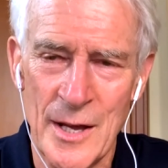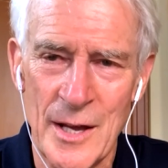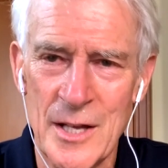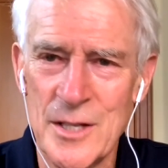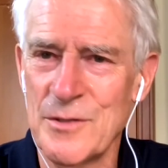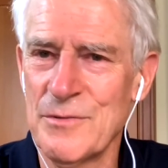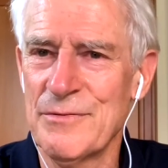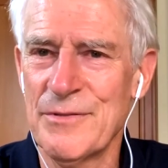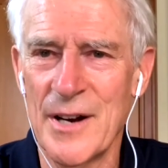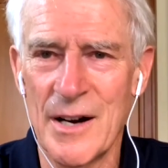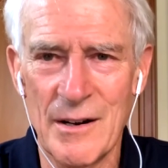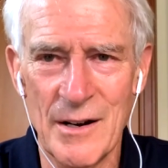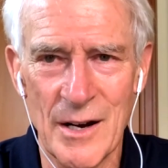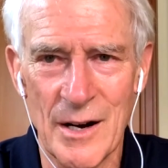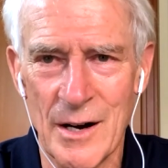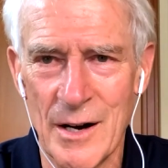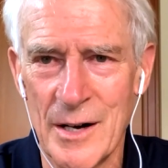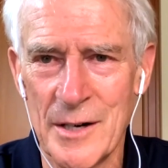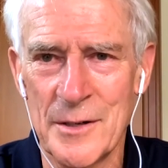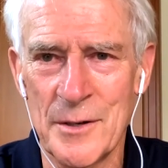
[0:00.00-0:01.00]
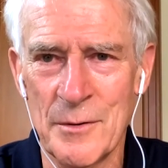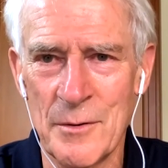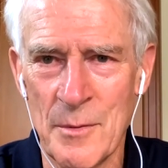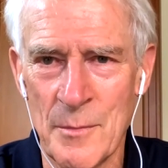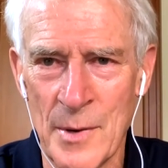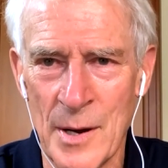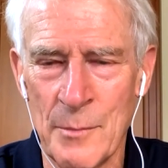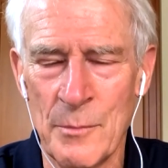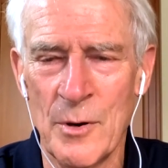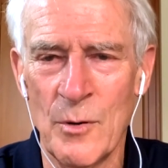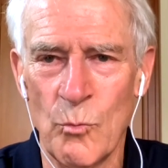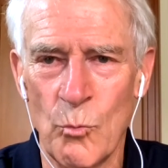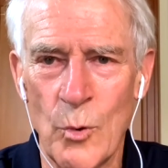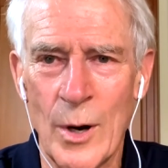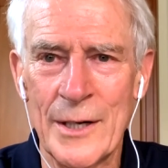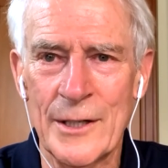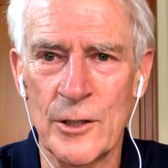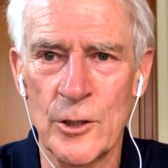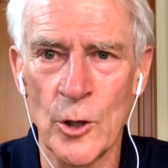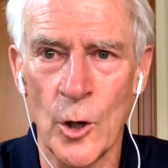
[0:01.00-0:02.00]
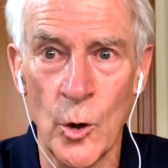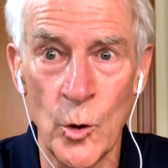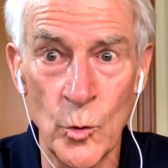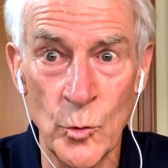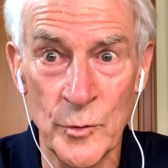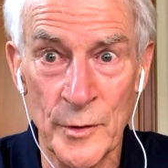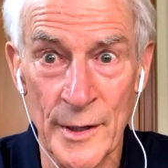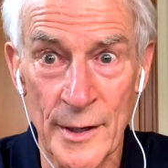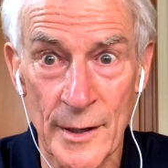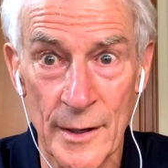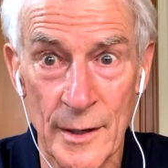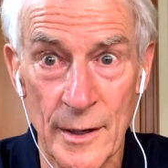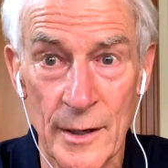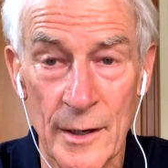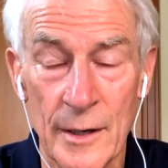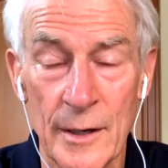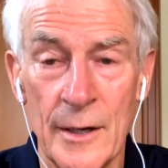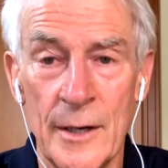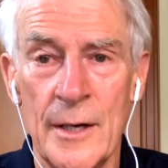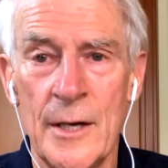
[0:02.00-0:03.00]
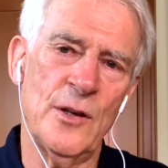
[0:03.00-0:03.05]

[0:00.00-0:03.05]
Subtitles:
it's very hard to remember what tone they are.